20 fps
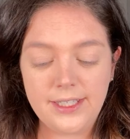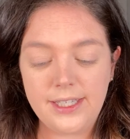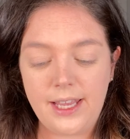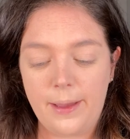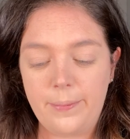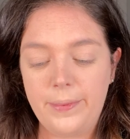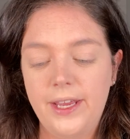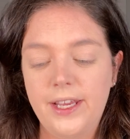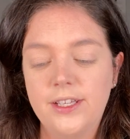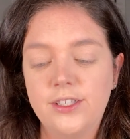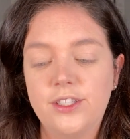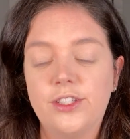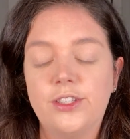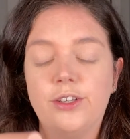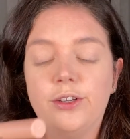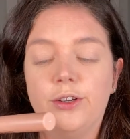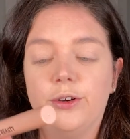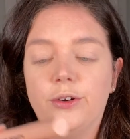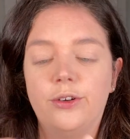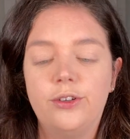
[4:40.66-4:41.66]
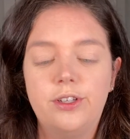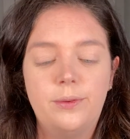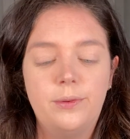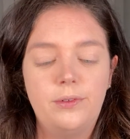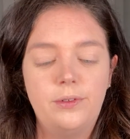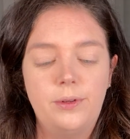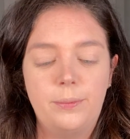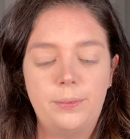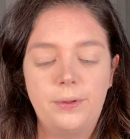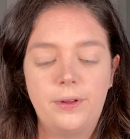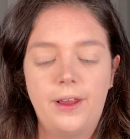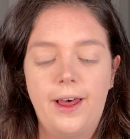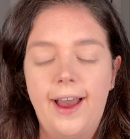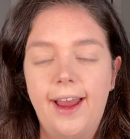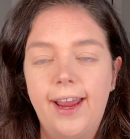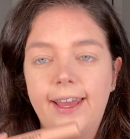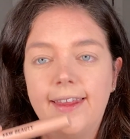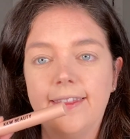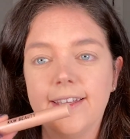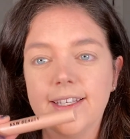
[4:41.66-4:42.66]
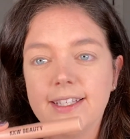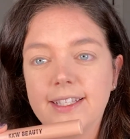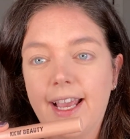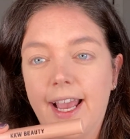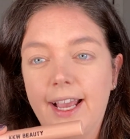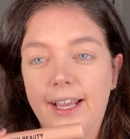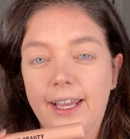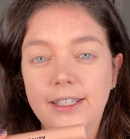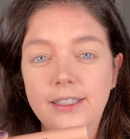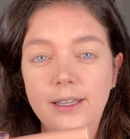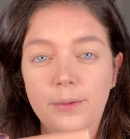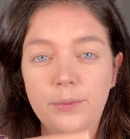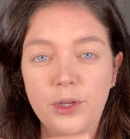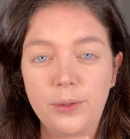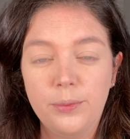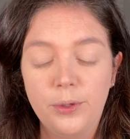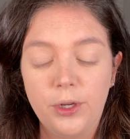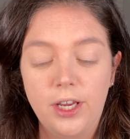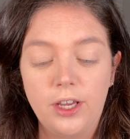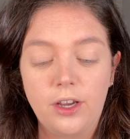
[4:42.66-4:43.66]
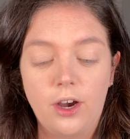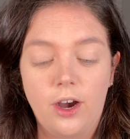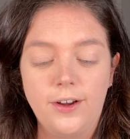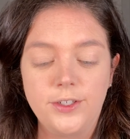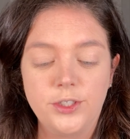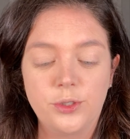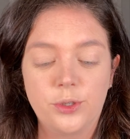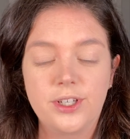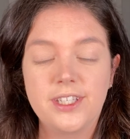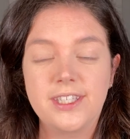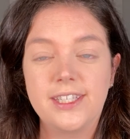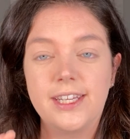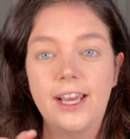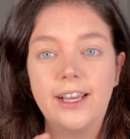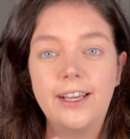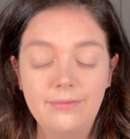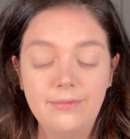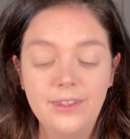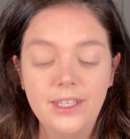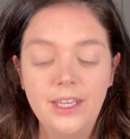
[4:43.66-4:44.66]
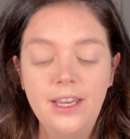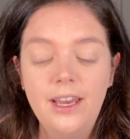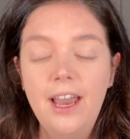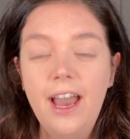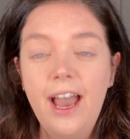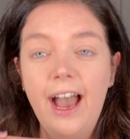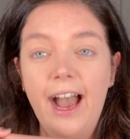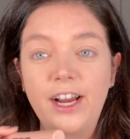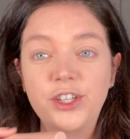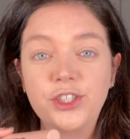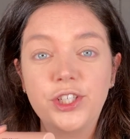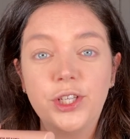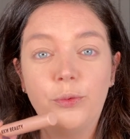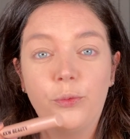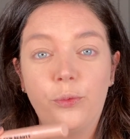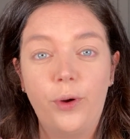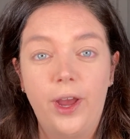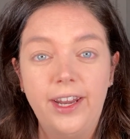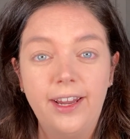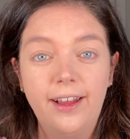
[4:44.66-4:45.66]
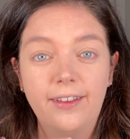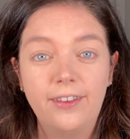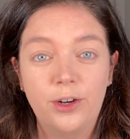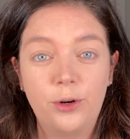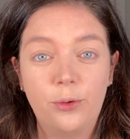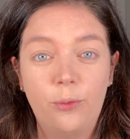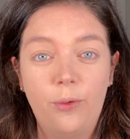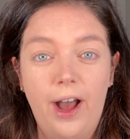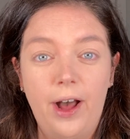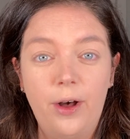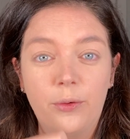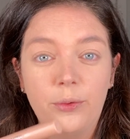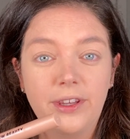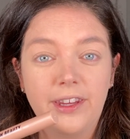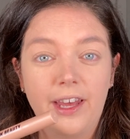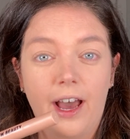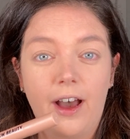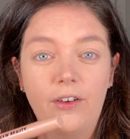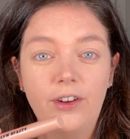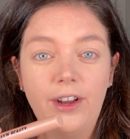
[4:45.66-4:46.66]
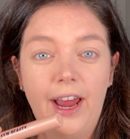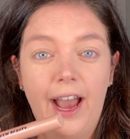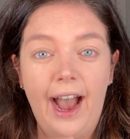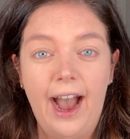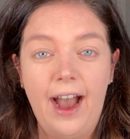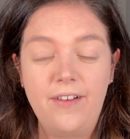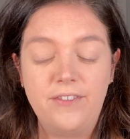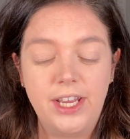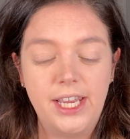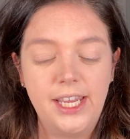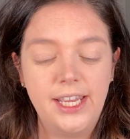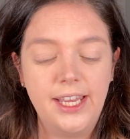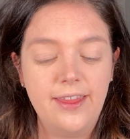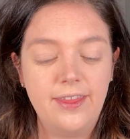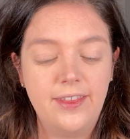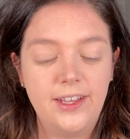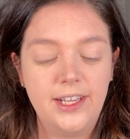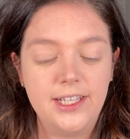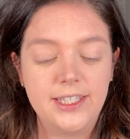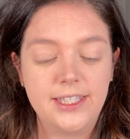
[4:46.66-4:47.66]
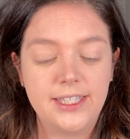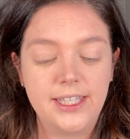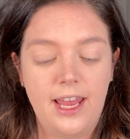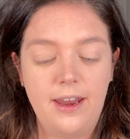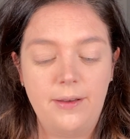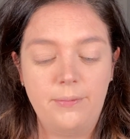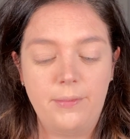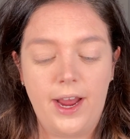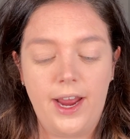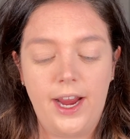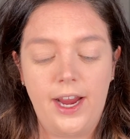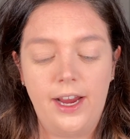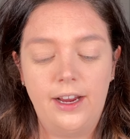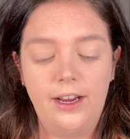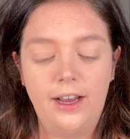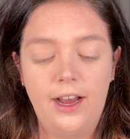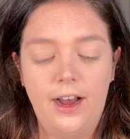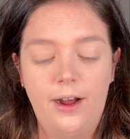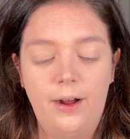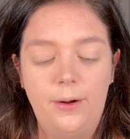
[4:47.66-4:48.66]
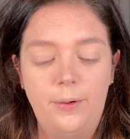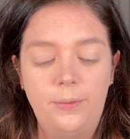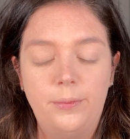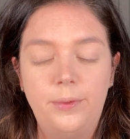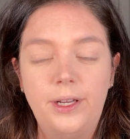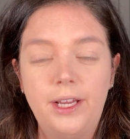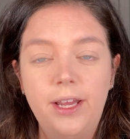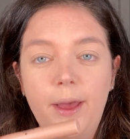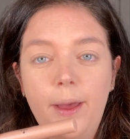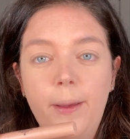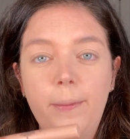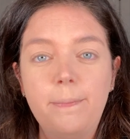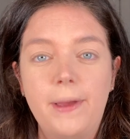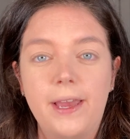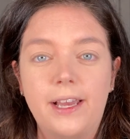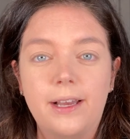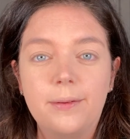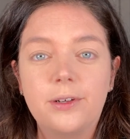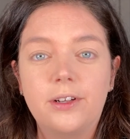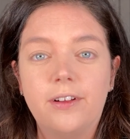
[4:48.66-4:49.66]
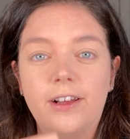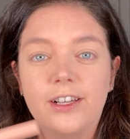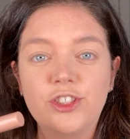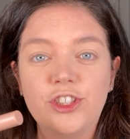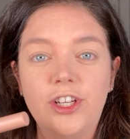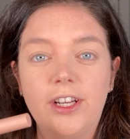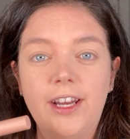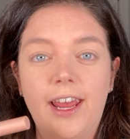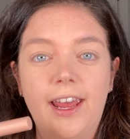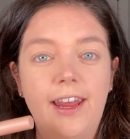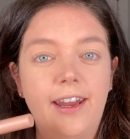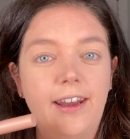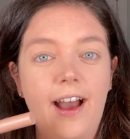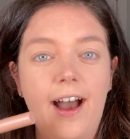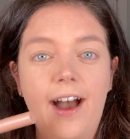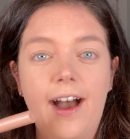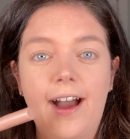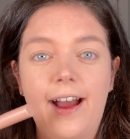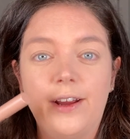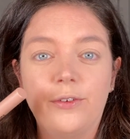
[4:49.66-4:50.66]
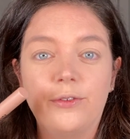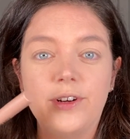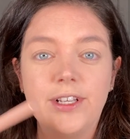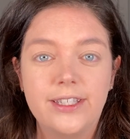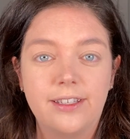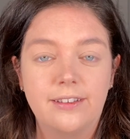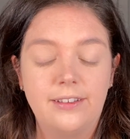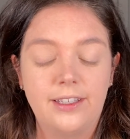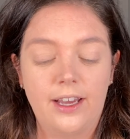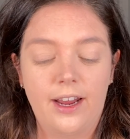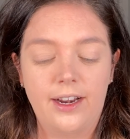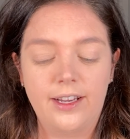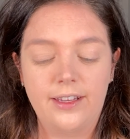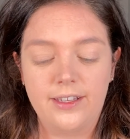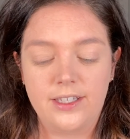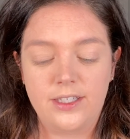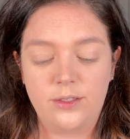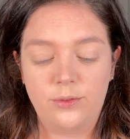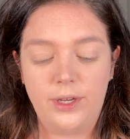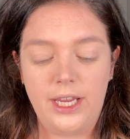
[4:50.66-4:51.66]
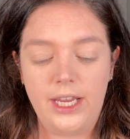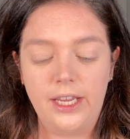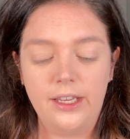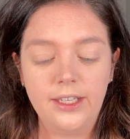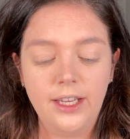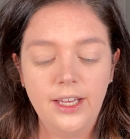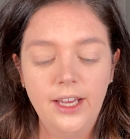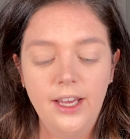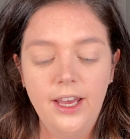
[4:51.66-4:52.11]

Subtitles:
step is to apply this KKW Beauty contour stick. I actually went a little while without having this in my makeup collection, and I recently got it this week